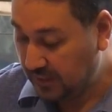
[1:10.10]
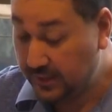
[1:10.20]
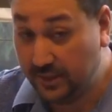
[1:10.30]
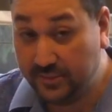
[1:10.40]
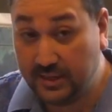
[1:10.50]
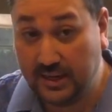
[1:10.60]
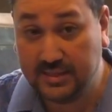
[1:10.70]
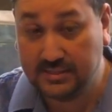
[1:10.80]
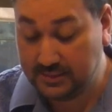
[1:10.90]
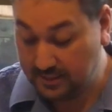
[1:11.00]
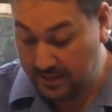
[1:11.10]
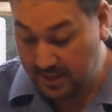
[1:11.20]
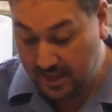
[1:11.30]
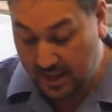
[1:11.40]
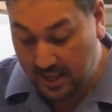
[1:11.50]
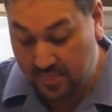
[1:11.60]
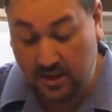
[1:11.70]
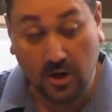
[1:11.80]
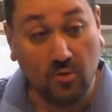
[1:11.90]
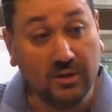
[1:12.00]
Nonetheless, the
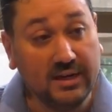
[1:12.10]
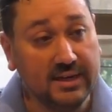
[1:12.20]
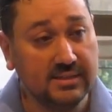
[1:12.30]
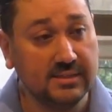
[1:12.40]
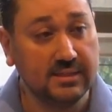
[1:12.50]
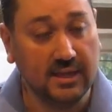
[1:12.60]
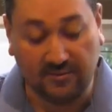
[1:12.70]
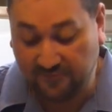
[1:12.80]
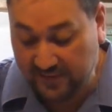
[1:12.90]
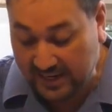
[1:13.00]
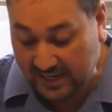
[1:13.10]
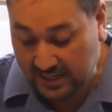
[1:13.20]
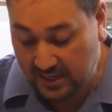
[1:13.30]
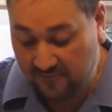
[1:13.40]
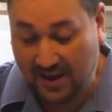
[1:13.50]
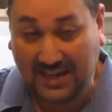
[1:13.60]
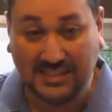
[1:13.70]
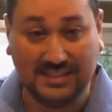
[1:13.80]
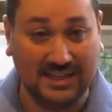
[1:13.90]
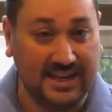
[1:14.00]
loneliness, a feeling of
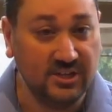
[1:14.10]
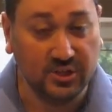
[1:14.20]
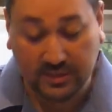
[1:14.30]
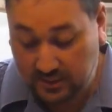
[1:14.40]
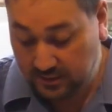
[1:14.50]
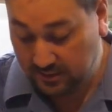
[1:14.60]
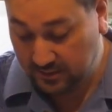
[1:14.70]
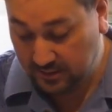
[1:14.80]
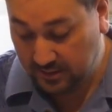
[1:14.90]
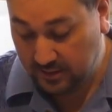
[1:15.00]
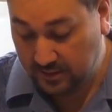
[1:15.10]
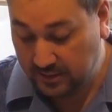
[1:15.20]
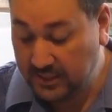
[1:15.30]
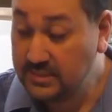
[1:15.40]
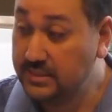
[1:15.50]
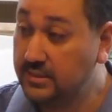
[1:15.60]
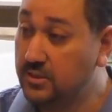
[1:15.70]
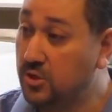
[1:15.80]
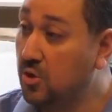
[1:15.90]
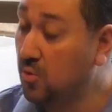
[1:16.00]
isolation,
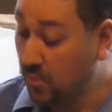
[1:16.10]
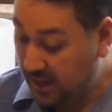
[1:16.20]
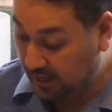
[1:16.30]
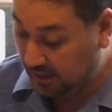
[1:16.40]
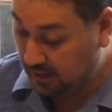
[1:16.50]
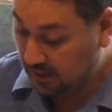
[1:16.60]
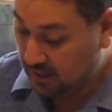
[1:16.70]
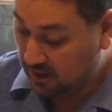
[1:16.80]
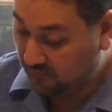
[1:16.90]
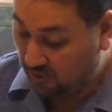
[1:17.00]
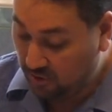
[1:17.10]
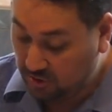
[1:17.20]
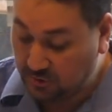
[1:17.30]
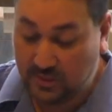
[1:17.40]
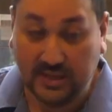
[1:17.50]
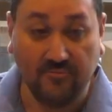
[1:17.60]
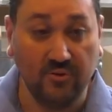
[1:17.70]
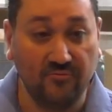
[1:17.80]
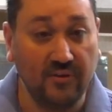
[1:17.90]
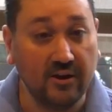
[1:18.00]
doesn't go away for those who live
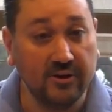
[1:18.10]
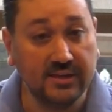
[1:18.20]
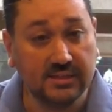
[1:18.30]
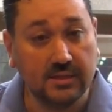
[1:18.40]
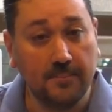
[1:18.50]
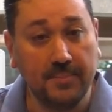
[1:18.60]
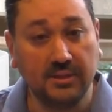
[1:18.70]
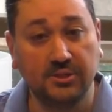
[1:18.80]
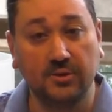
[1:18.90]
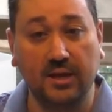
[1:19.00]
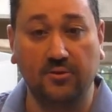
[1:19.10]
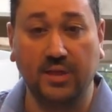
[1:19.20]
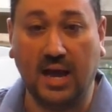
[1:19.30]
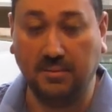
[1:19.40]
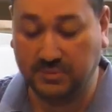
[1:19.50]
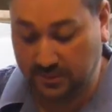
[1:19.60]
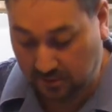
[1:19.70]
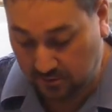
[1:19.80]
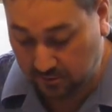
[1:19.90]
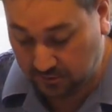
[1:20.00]
with various mental health
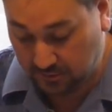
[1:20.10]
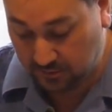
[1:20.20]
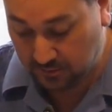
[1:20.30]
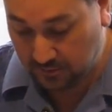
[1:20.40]
obstacles.